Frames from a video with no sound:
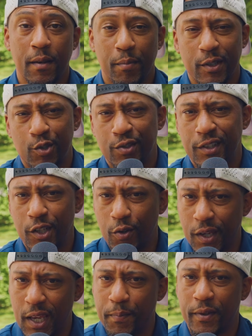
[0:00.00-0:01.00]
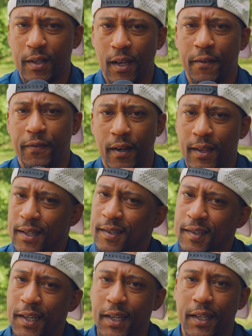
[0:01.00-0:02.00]
but you still keep enough of the
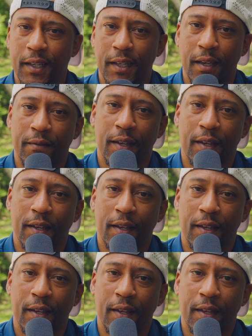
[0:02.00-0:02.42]
scene to give